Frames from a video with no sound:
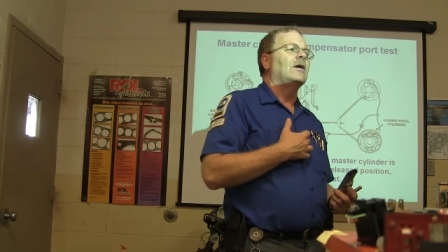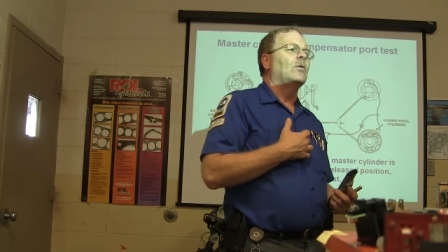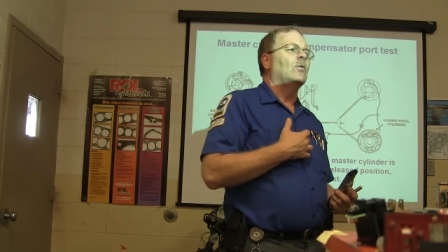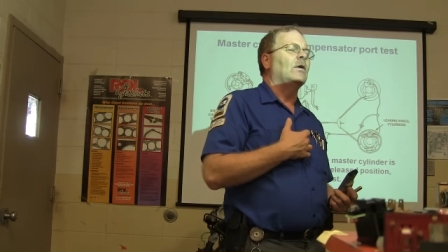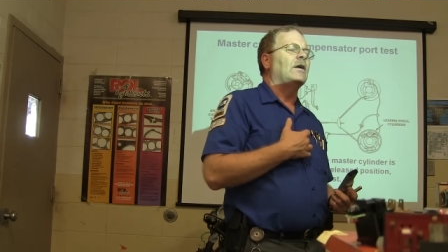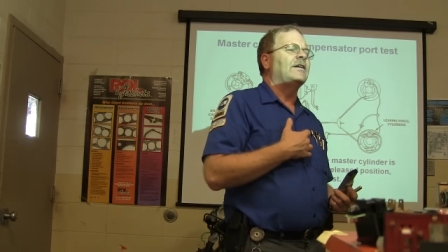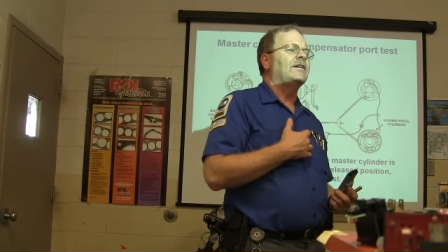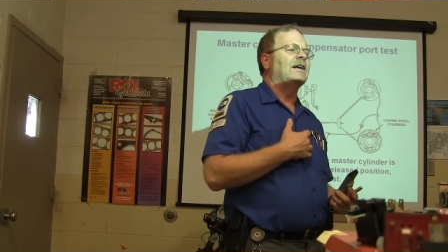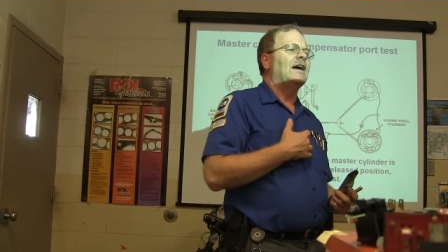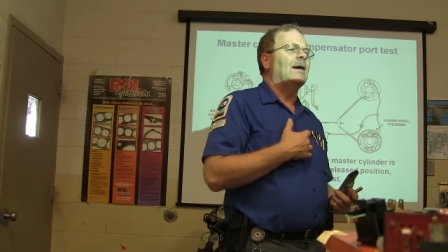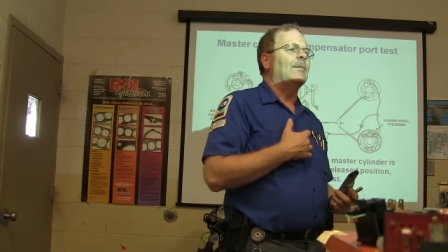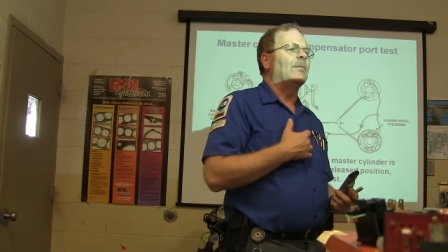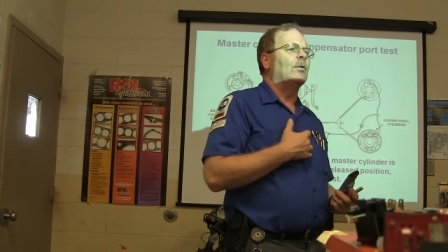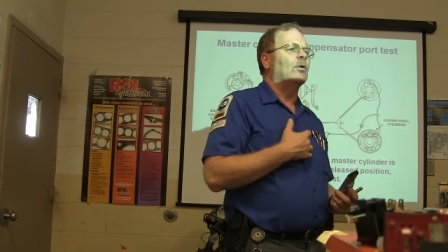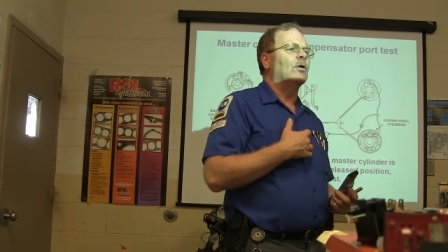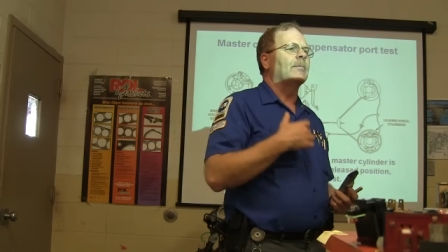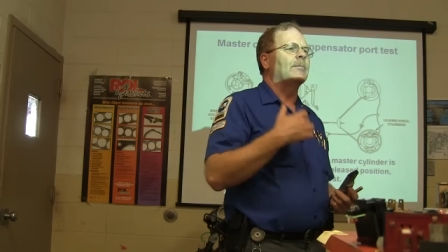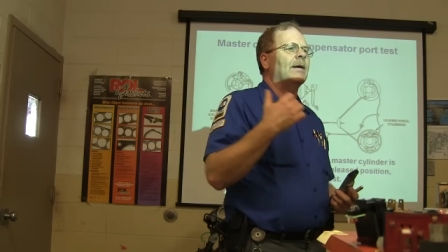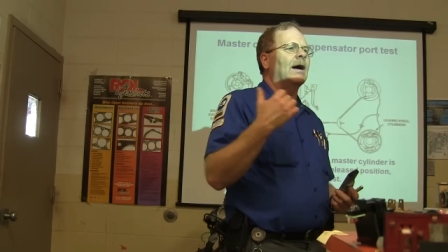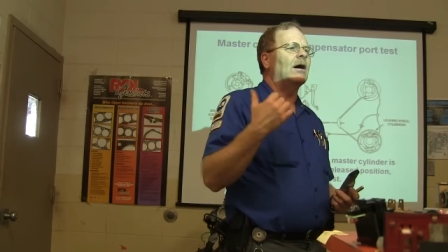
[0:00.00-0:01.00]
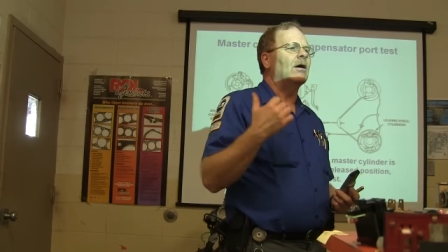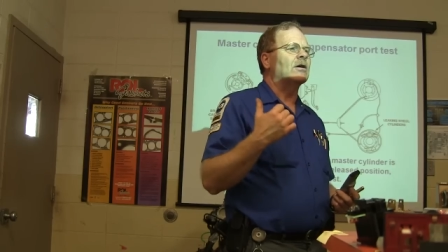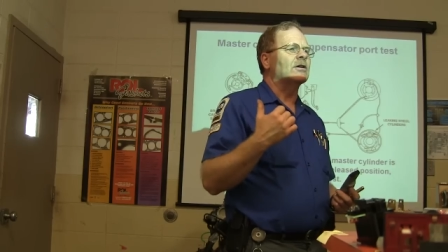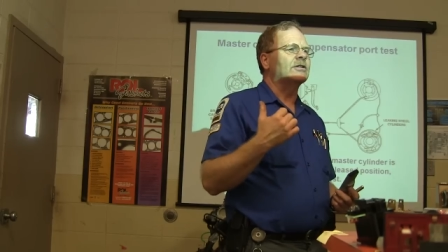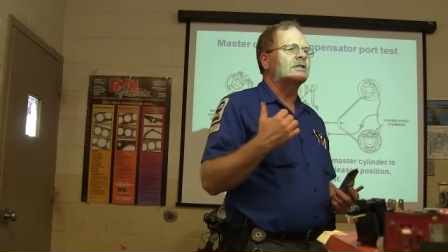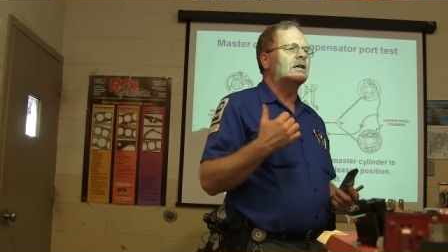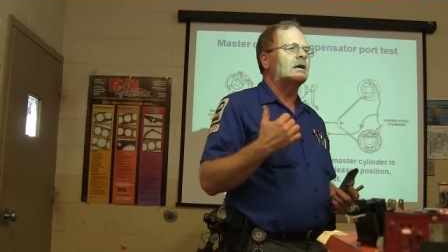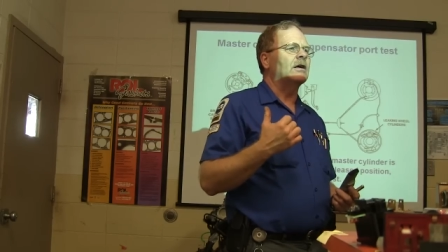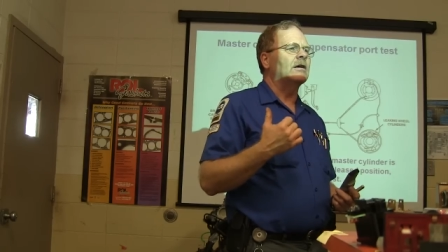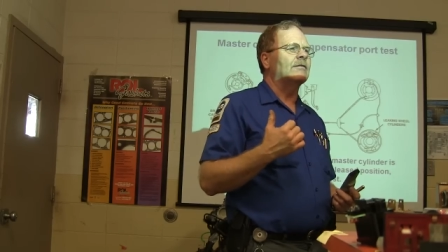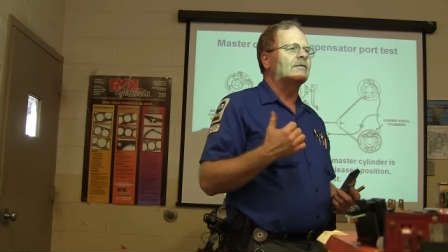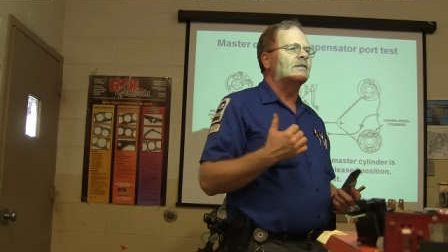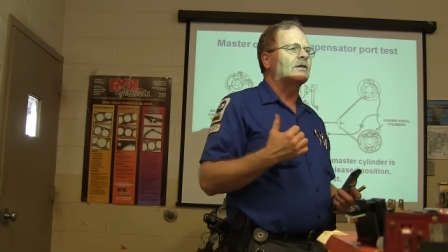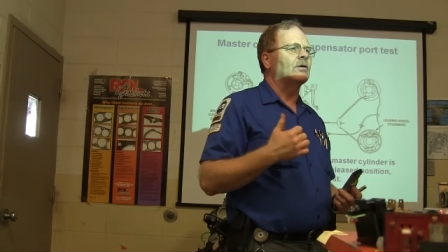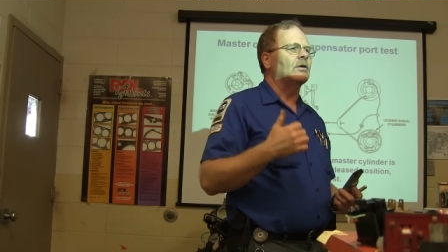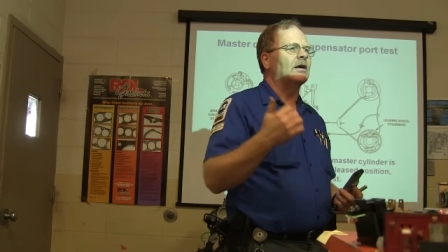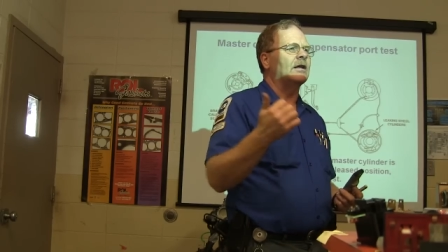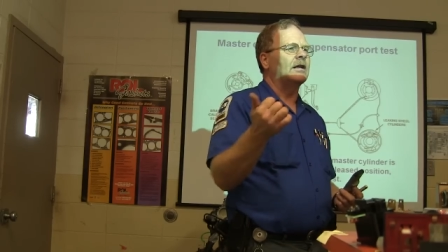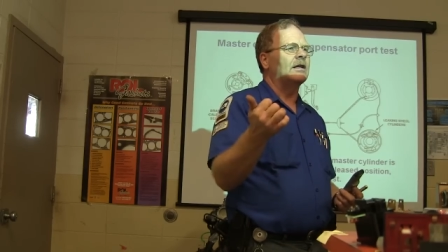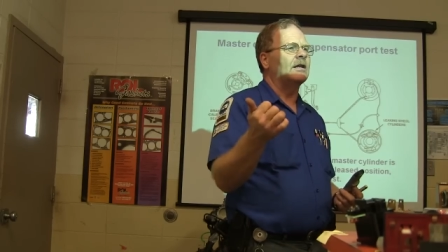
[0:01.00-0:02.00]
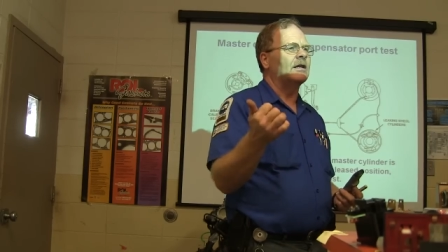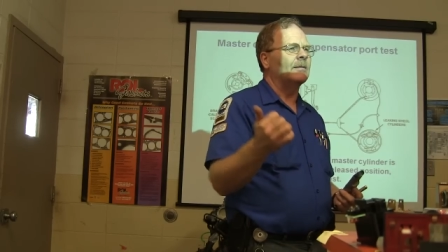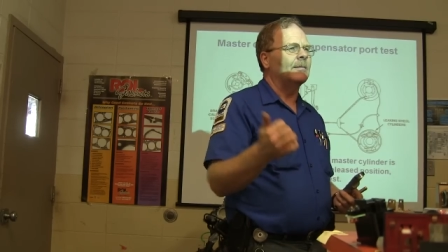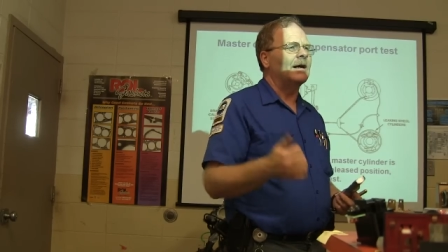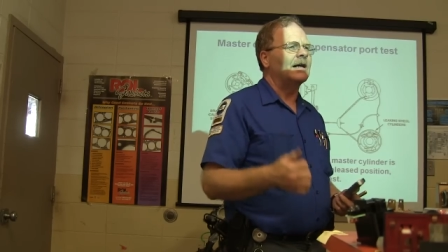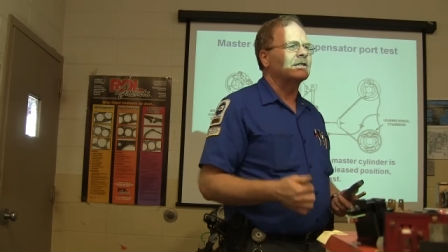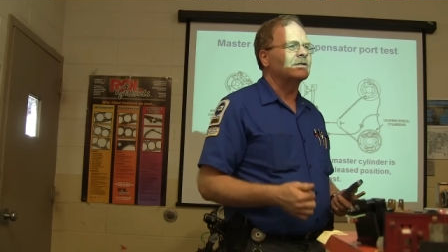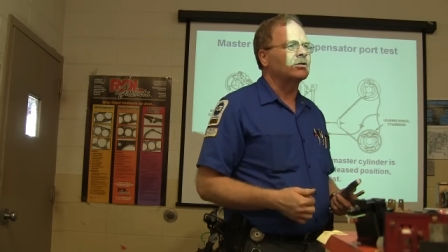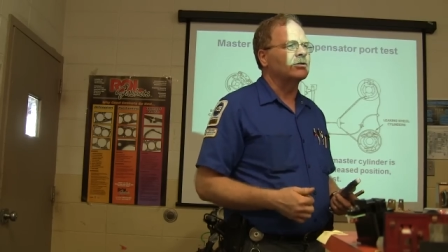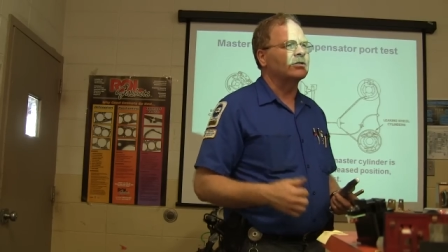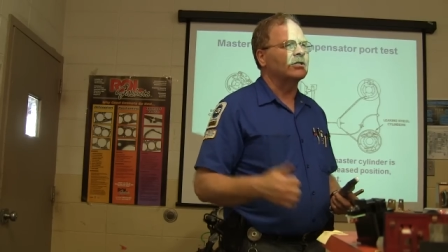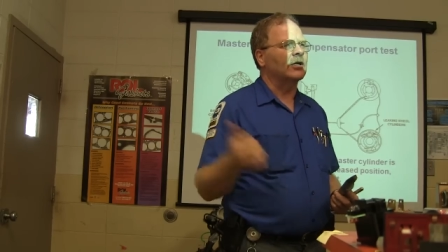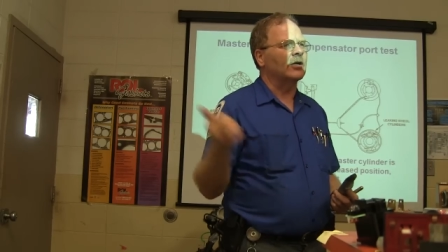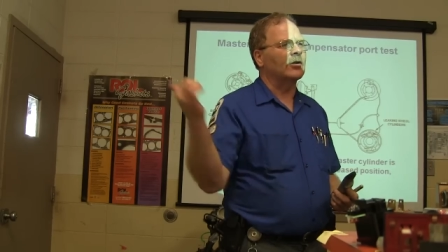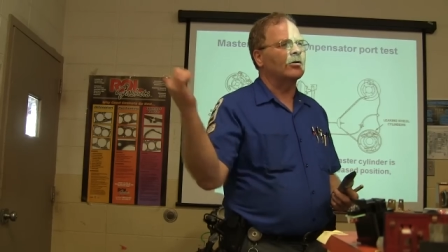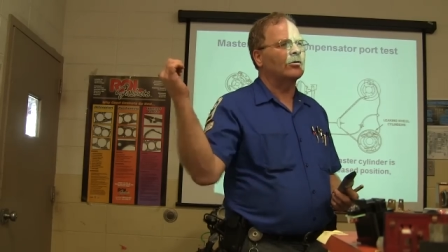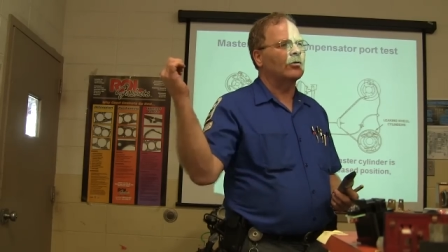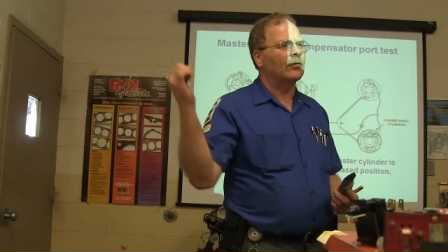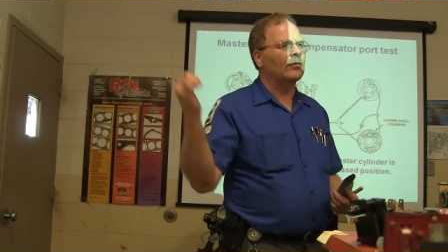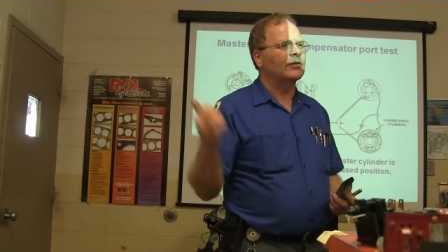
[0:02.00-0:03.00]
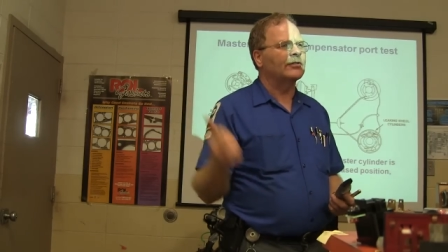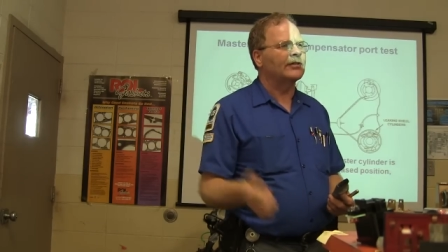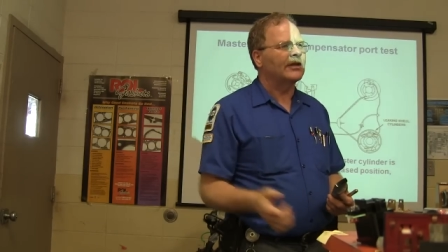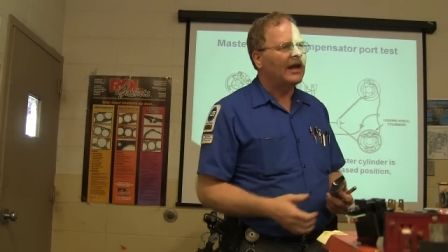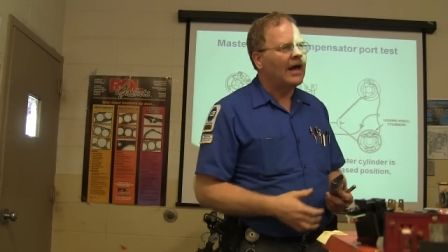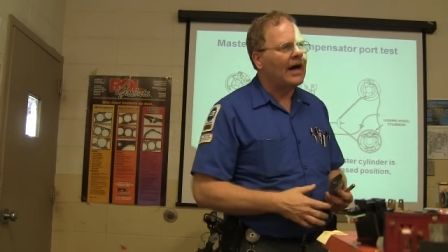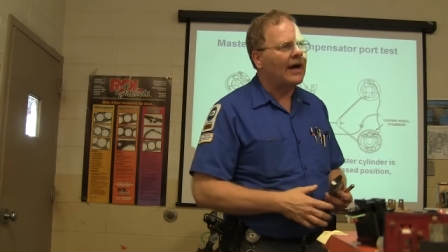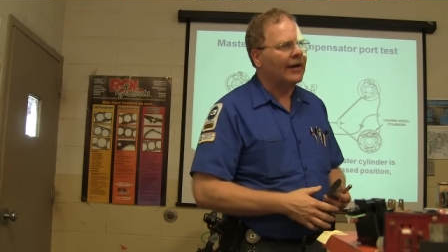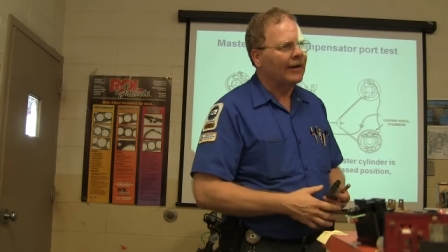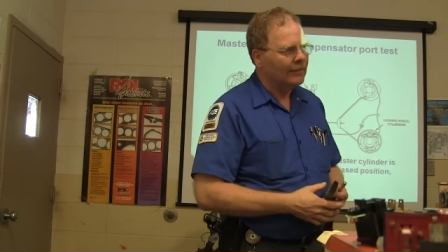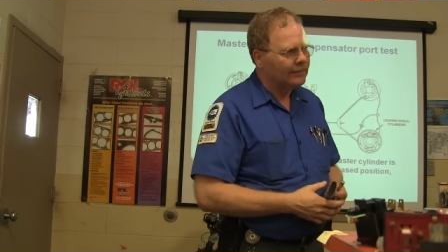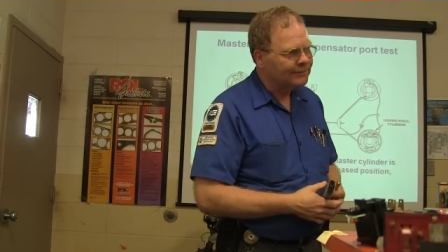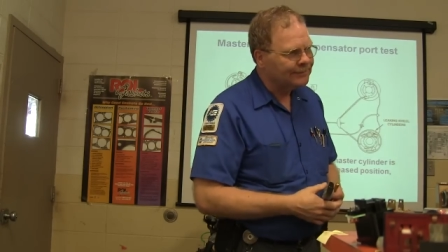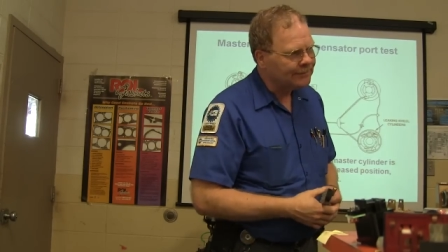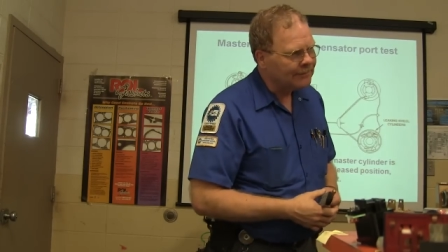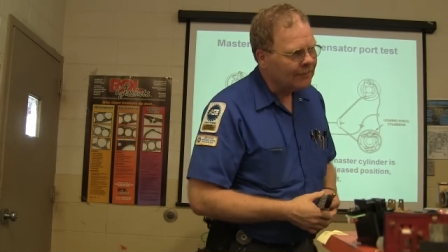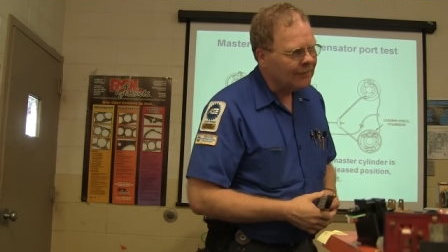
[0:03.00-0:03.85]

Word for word: one time poured power steering fluid in the master cylinder on the Sonata.